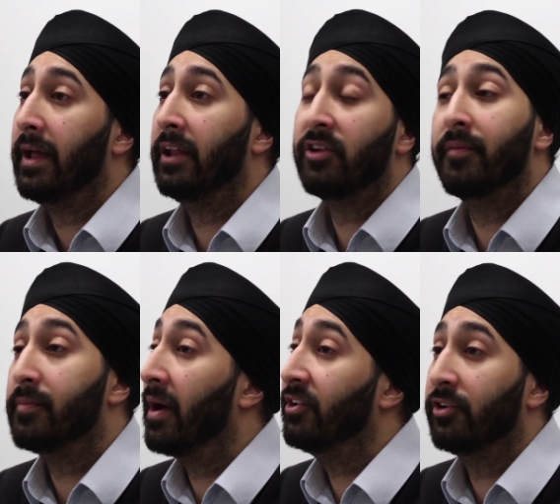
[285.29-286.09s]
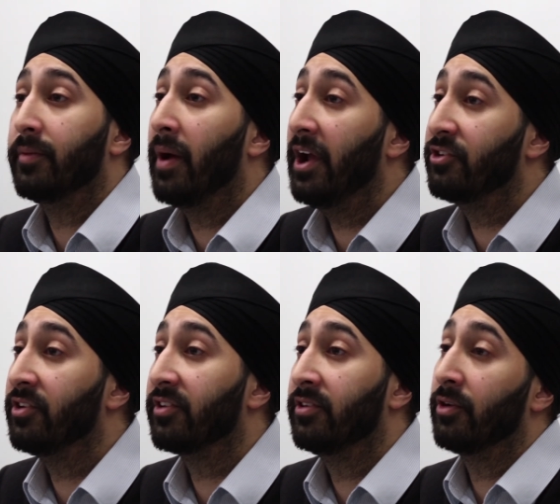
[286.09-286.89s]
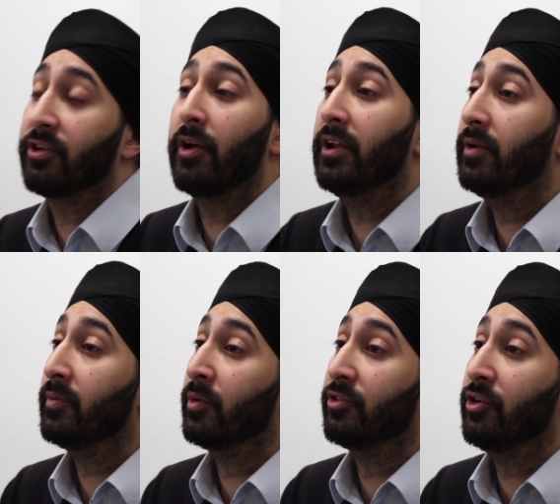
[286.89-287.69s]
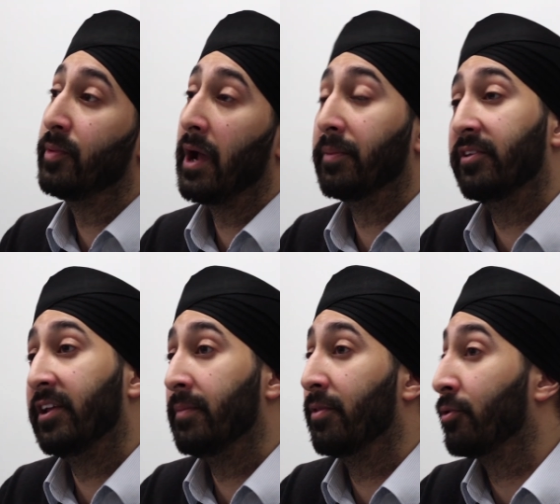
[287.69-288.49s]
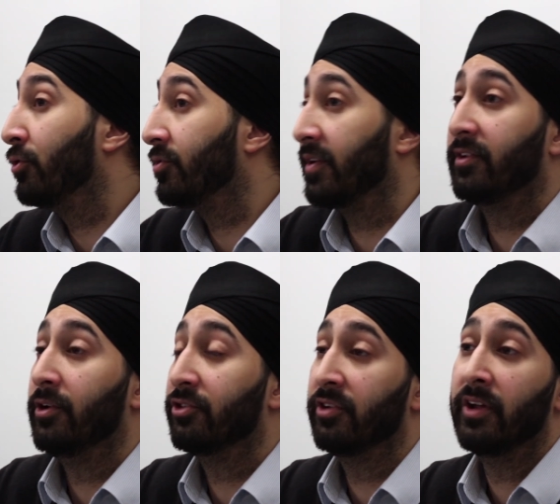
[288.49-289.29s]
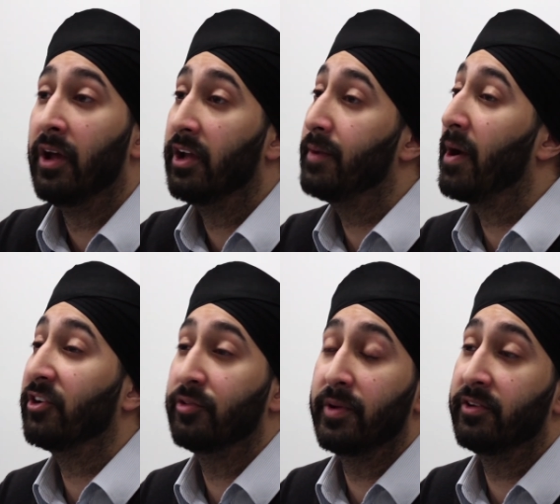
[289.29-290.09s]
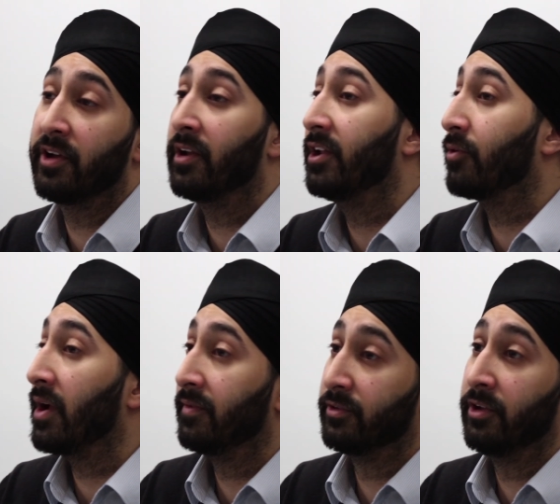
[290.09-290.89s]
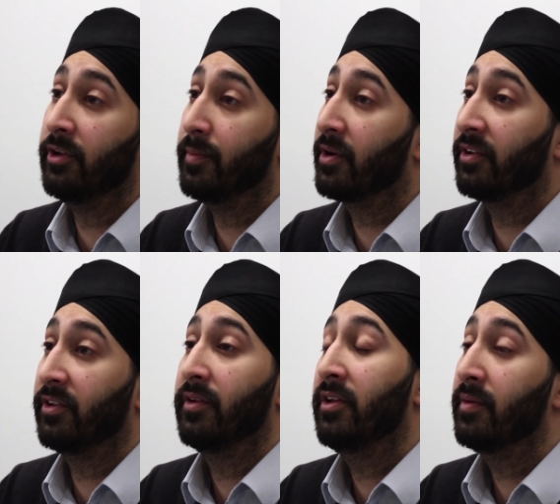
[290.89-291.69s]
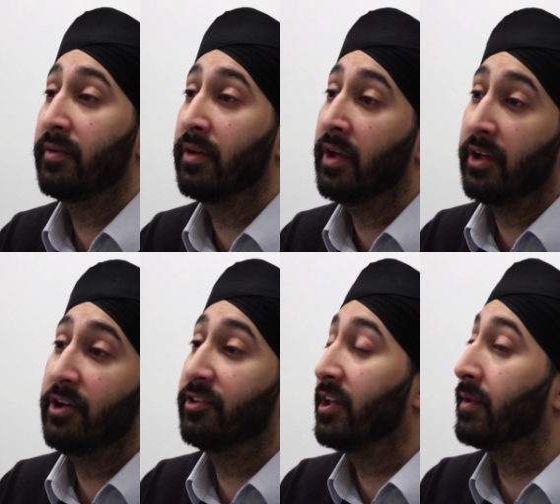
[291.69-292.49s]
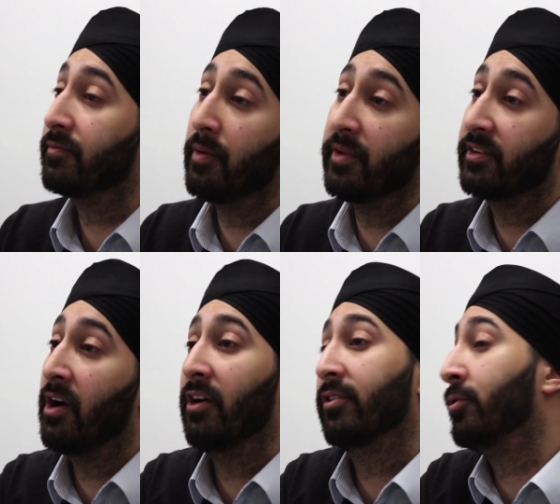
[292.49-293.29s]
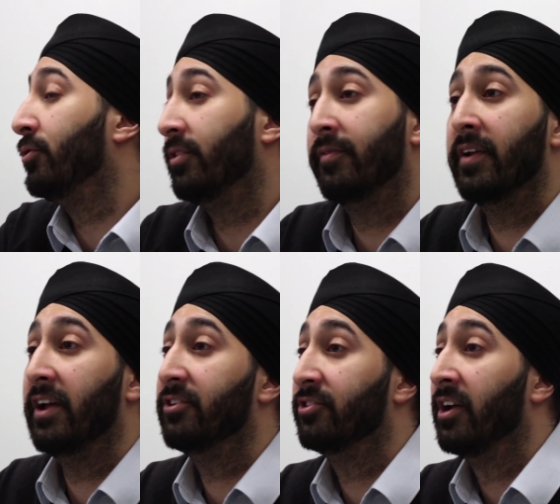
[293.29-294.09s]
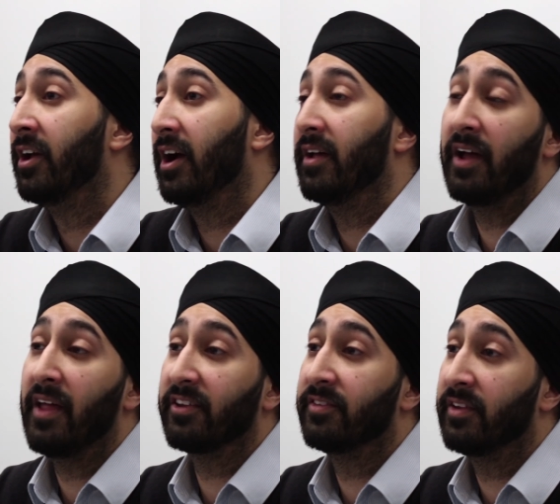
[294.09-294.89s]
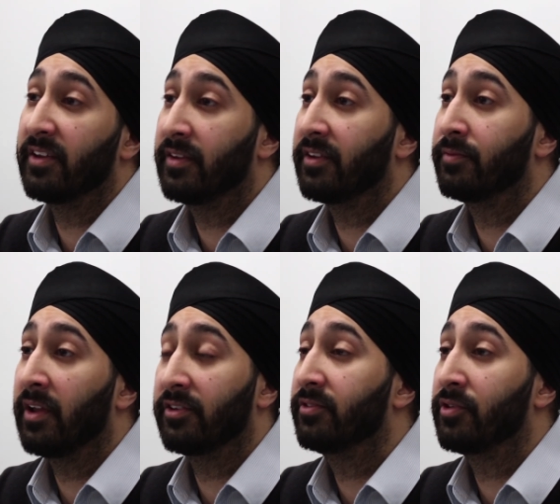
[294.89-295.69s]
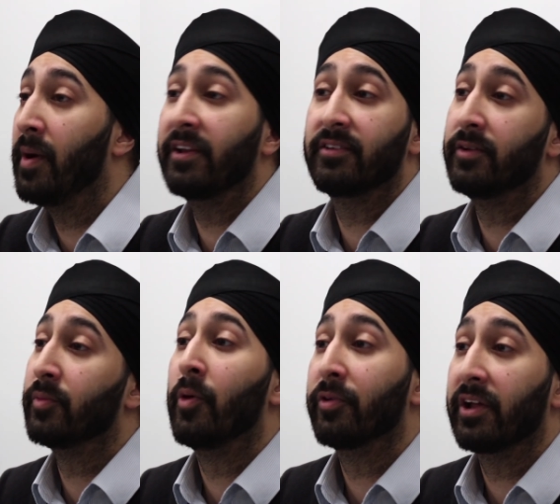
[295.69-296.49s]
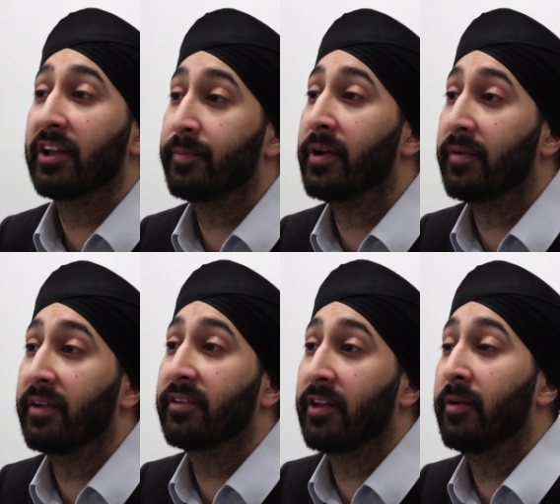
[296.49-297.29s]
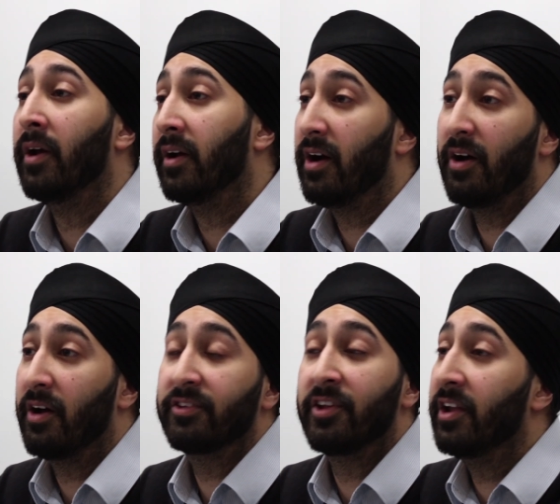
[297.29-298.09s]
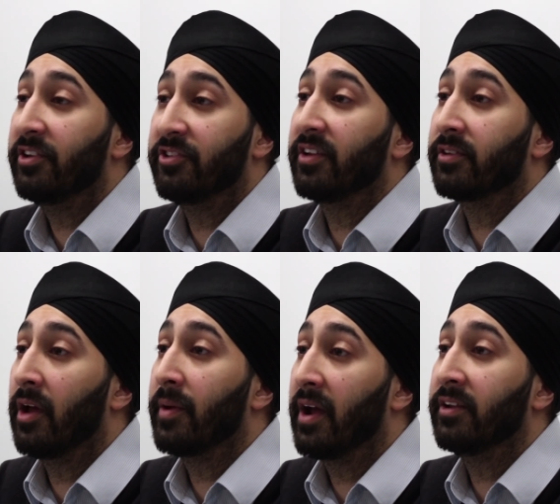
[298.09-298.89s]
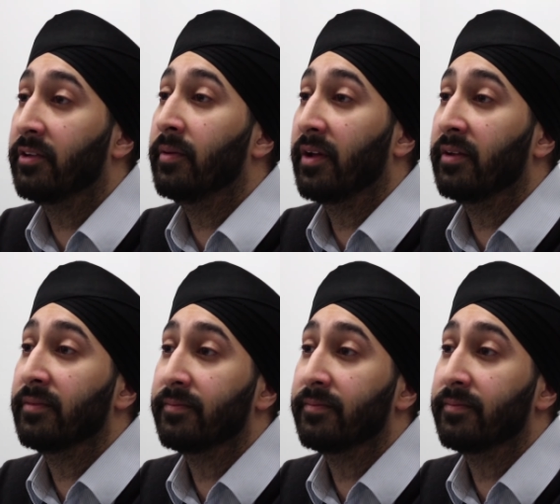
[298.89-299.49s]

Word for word: In terms of managing your patients, not only will you be able to see them through to resolution, your patient will be eternally grateful to you, because you see them from the start through to the finish. And that's a tremendously rewarding experience. So I certainly suggest going ahead and doing it.